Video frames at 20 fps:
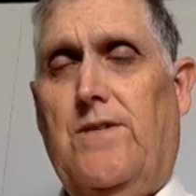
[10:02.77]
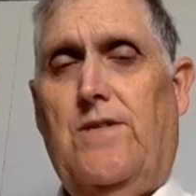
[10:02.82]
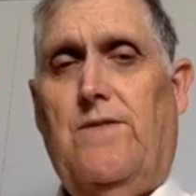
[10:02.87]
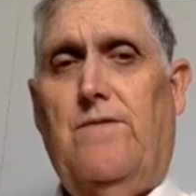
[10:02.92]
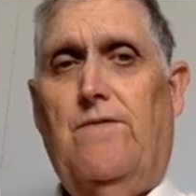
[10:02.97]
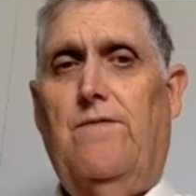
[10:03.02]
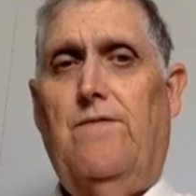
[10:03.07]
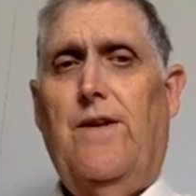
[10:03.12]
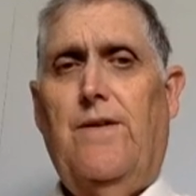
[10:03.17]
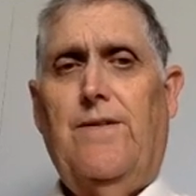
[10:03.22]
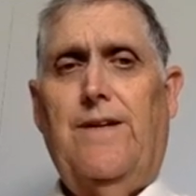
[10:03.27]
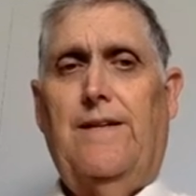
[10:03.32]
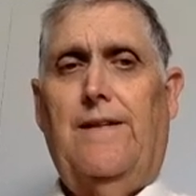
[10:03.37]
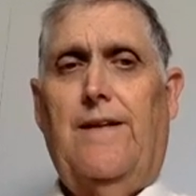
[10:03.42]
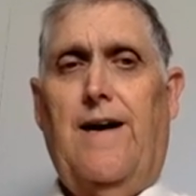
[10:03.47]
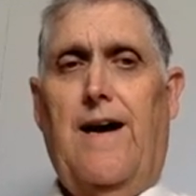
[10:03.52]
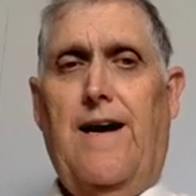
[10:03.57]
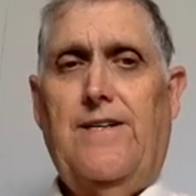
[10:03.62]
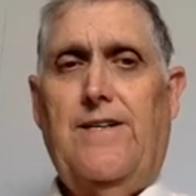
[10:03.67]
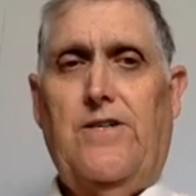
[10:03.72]
is very
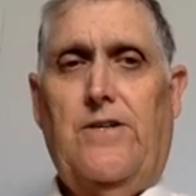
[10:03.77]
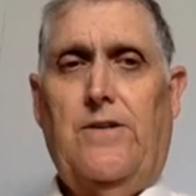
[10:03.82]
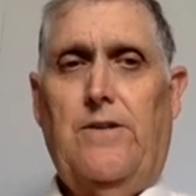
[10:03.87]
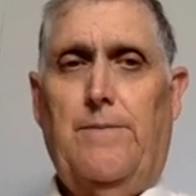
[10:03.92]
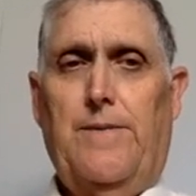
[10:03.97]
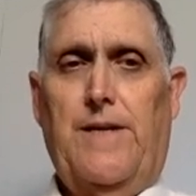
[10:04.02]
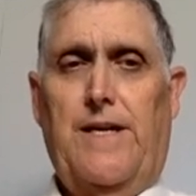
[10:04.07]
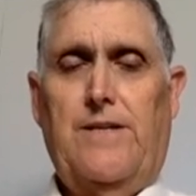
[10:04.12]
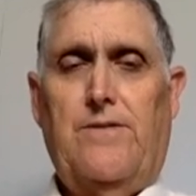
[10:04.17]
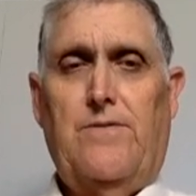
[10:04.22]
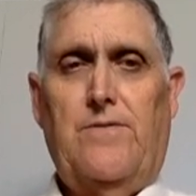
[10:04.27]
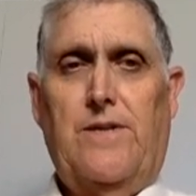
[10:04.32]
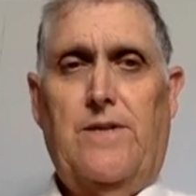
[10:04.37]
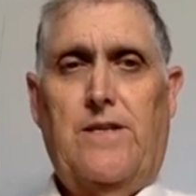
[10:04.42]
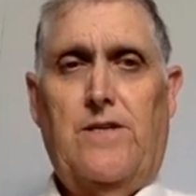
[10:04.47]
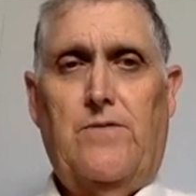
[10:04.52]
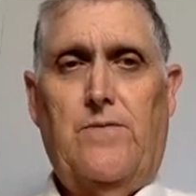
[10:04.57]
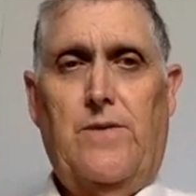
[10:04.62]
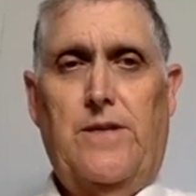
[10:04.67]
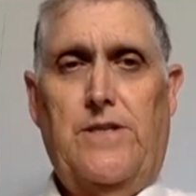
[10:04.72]
logical because when
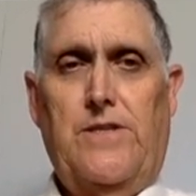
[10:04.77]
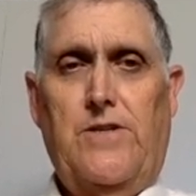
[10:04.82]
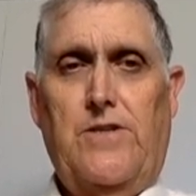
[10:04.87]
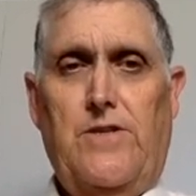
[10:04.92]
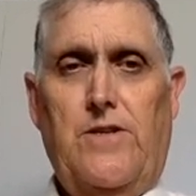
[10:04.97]
the switch